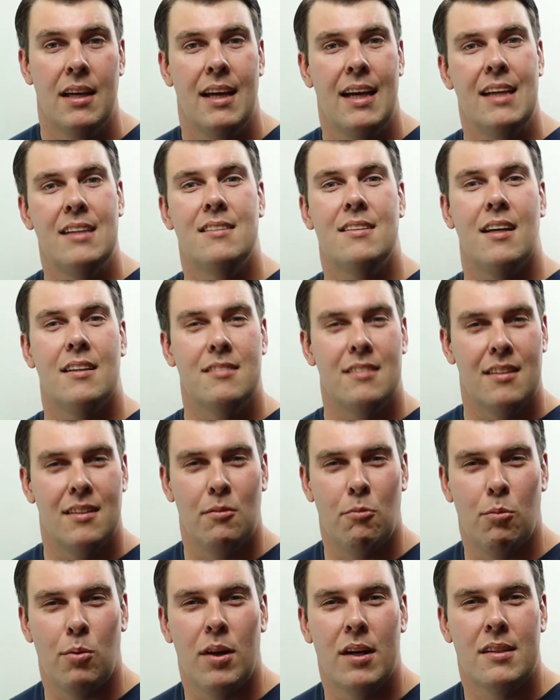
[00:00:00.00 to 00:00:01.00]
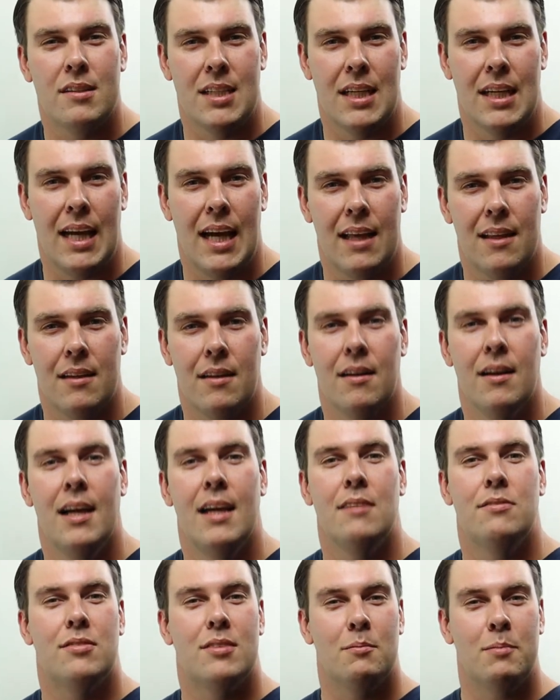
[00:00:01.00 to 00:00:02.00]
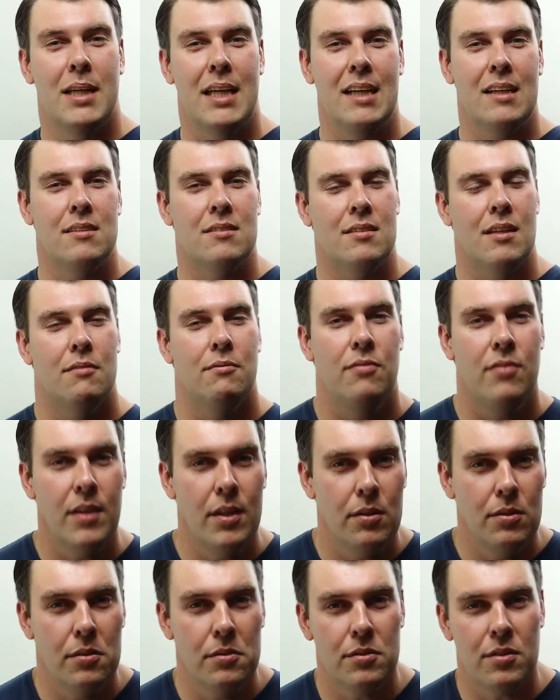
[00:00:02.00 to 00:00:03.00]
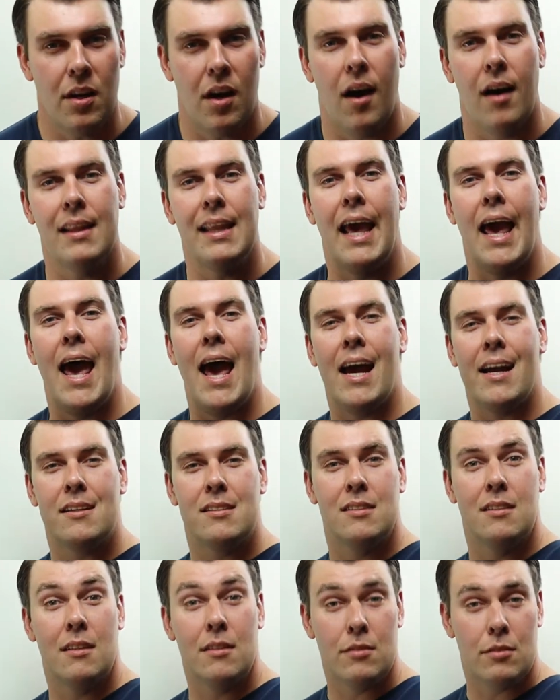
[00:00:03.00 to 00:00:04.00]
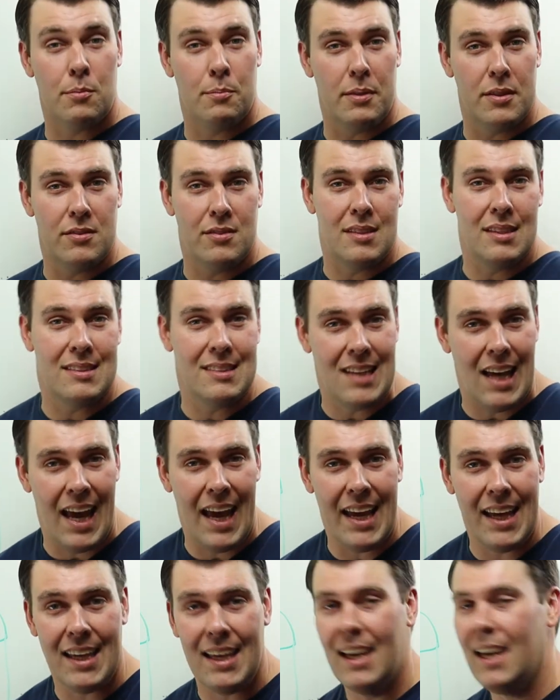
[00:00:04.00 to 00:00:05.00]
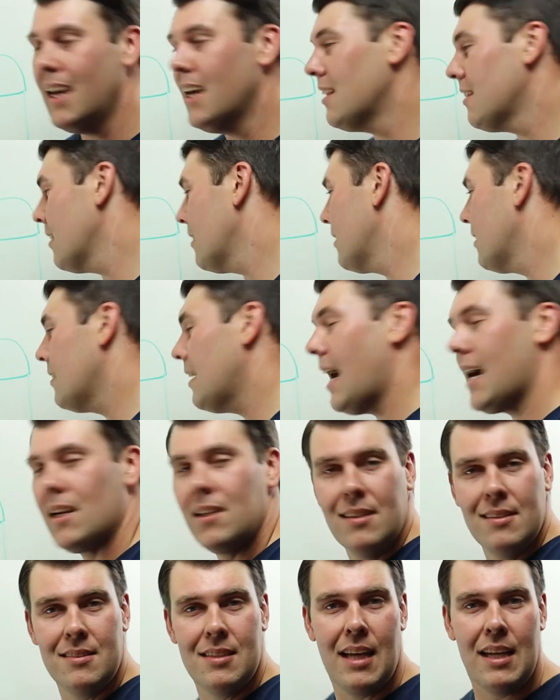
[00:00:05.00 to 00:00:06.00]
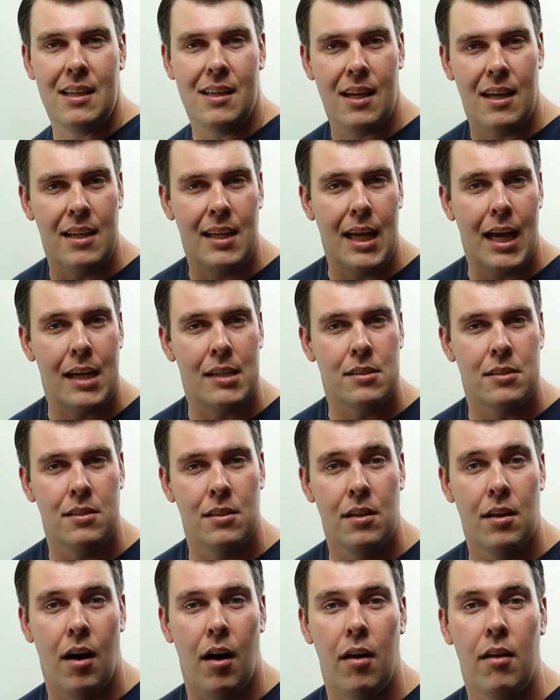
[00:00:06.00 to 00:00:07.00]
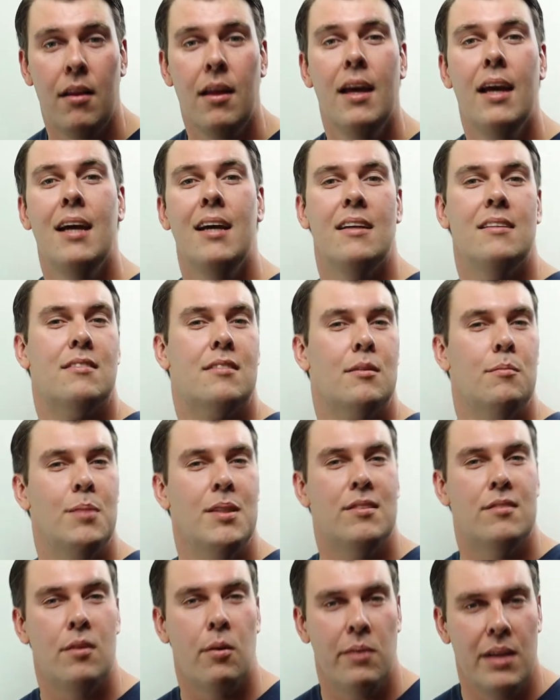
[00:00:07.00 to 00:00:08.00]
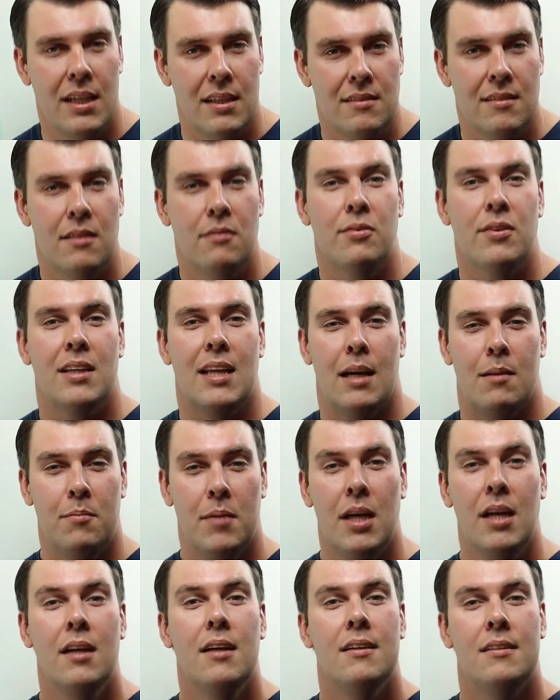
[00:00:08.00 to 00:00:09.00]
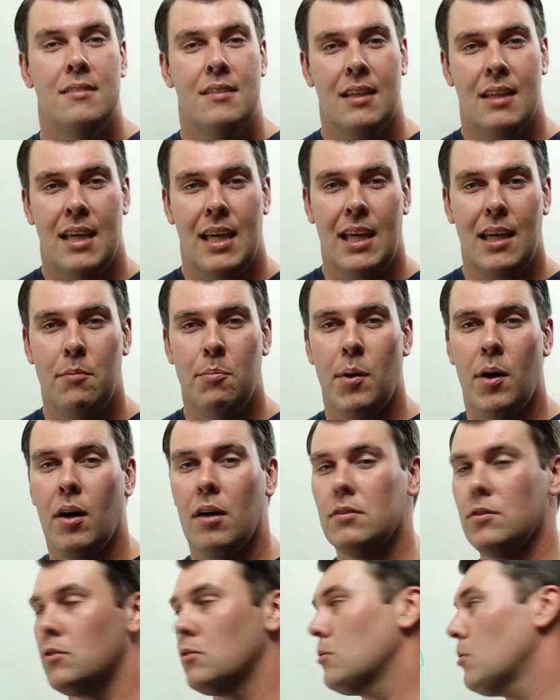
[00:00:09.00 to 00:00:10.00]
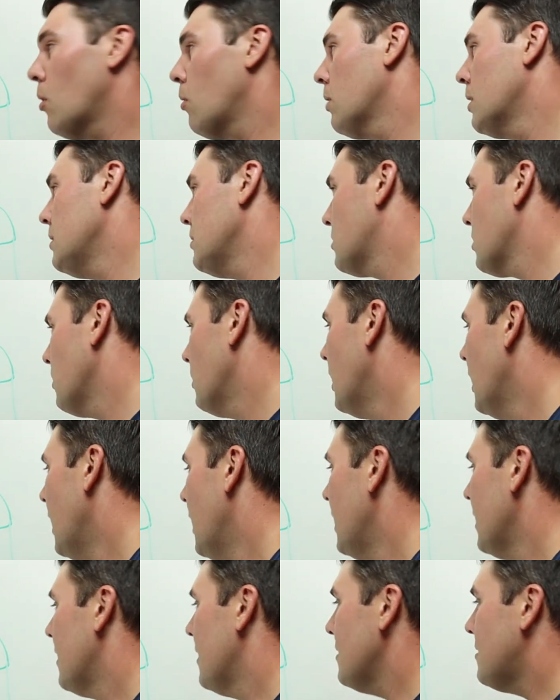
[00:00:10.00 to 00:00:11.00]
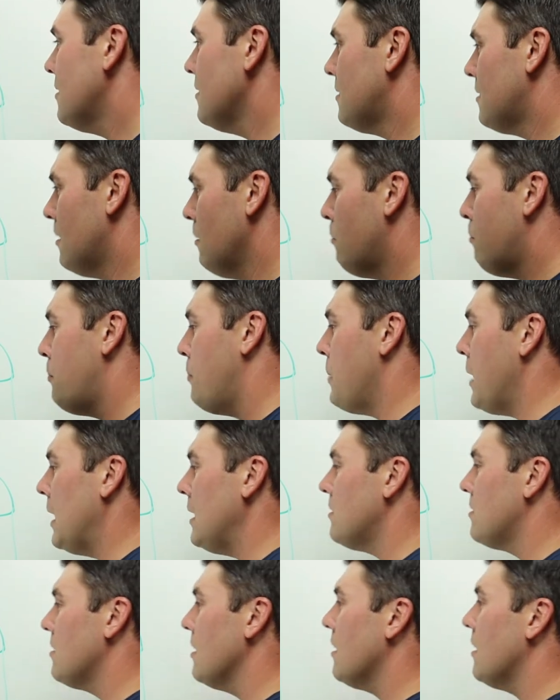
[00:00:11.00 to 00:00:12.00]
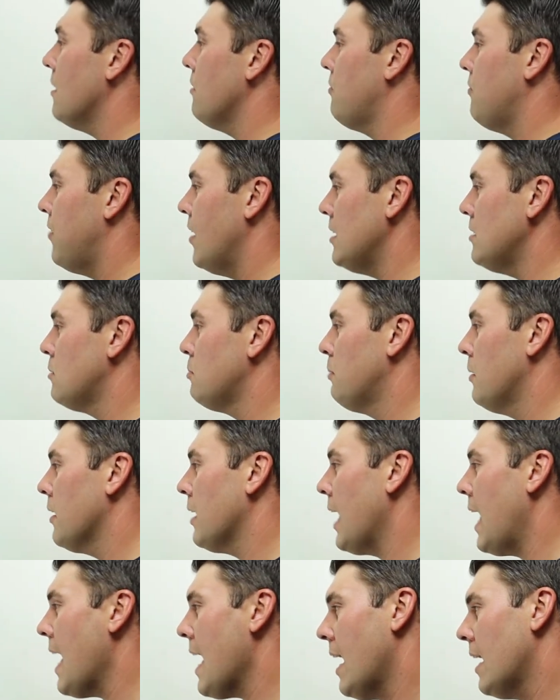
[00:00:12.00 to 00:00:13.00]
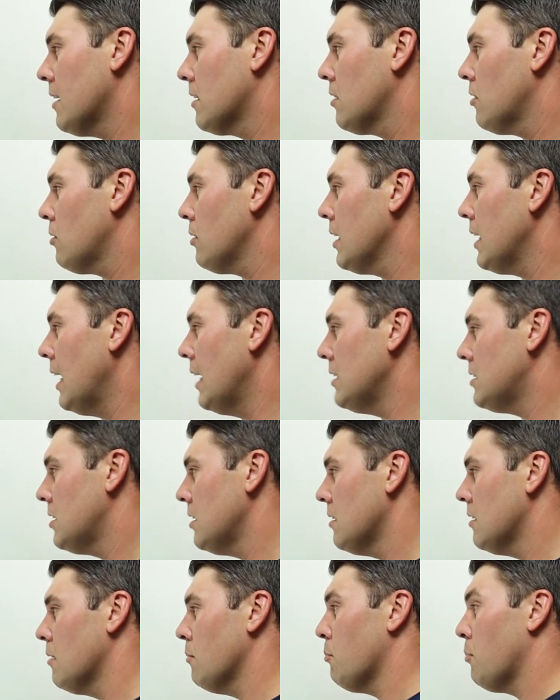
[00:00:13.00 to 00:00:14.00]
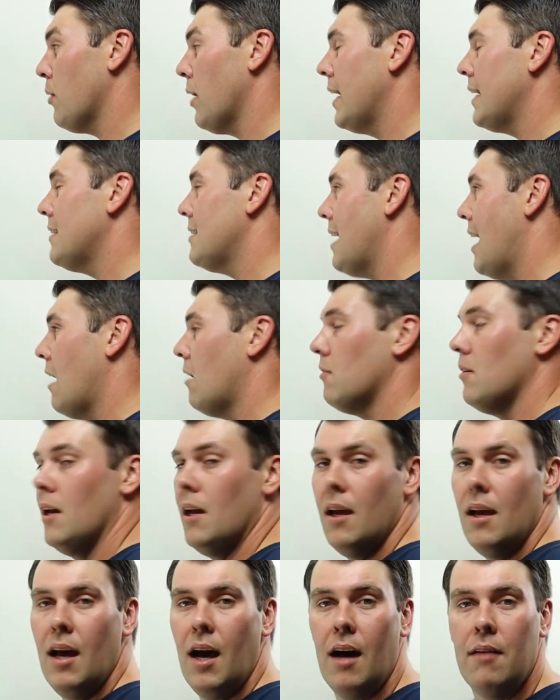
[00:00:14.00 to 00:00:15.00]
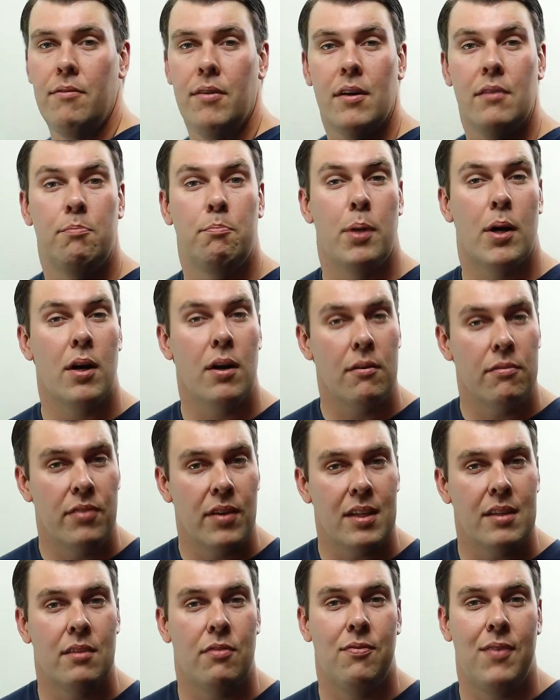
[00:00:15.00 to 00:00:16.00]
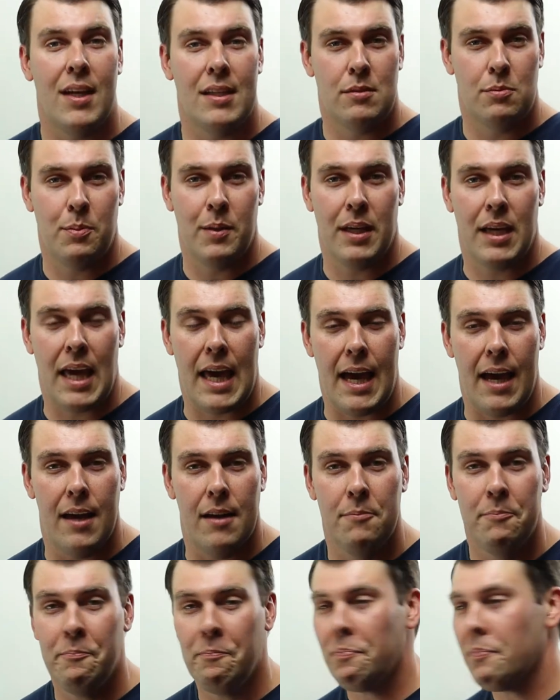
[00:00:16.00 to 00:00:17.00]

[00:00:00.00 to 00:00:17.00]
It doesn't work together. If somebody gets confused on the action they're supposed to take, then they're not going to take any action at all. And it's going to be so easy for them to keep on scrolling. So this is the basic Facebook ad creation, the breakdown of a perfect Facebook ad.